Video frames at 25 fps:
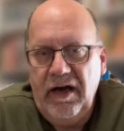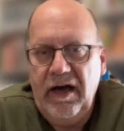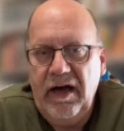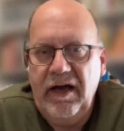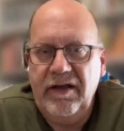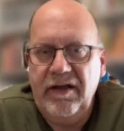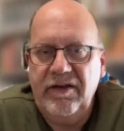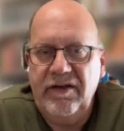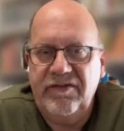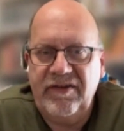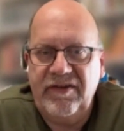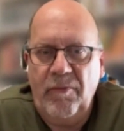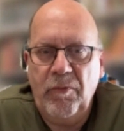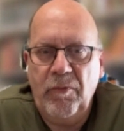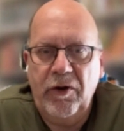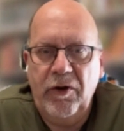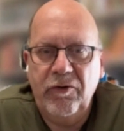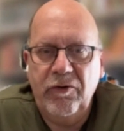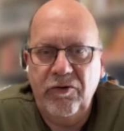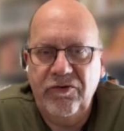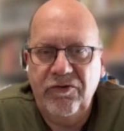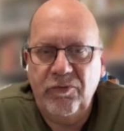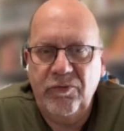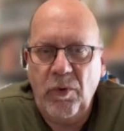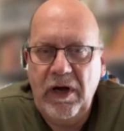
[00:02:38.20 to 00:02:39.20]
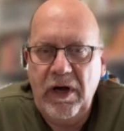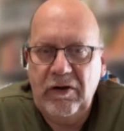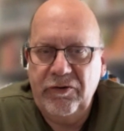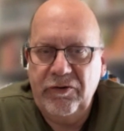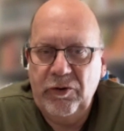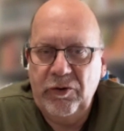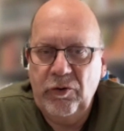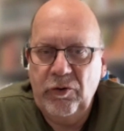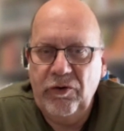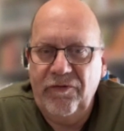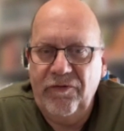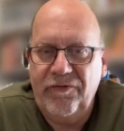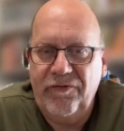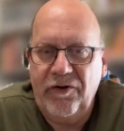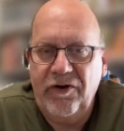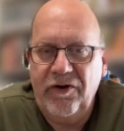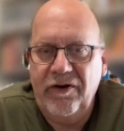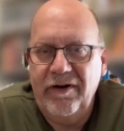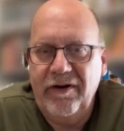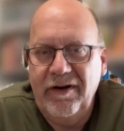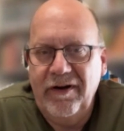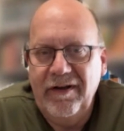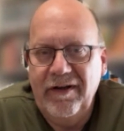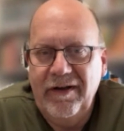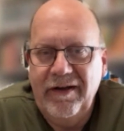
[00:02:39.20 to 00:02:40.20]
uh, someone who's well known
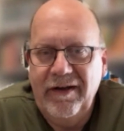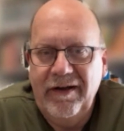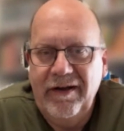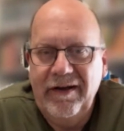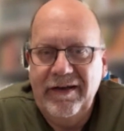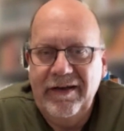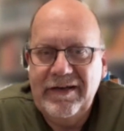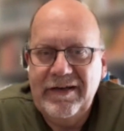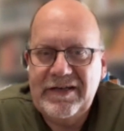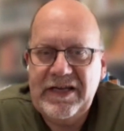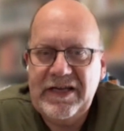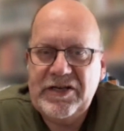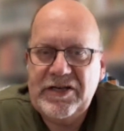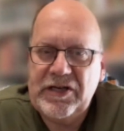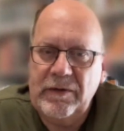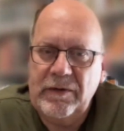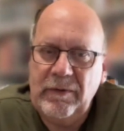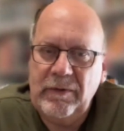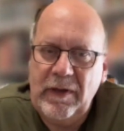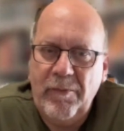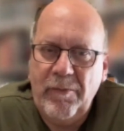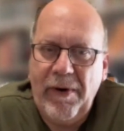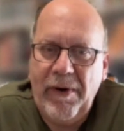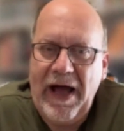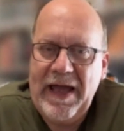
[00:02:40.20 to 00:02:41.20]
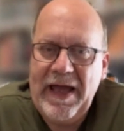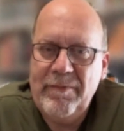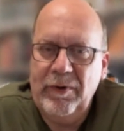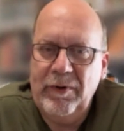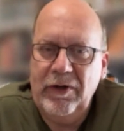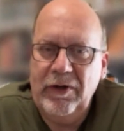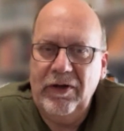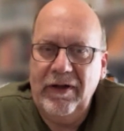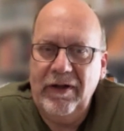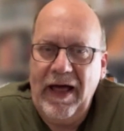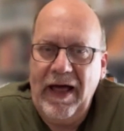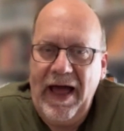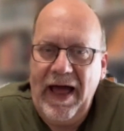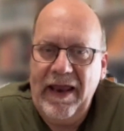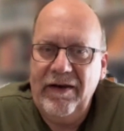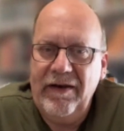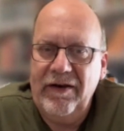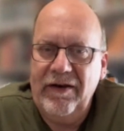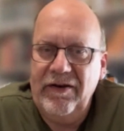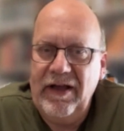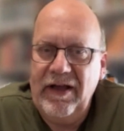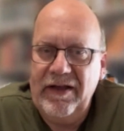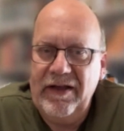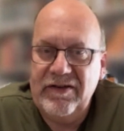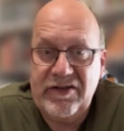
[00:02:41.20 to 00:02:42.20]
for teaching about the Bible
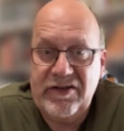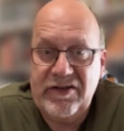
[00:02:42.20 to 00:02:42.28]
and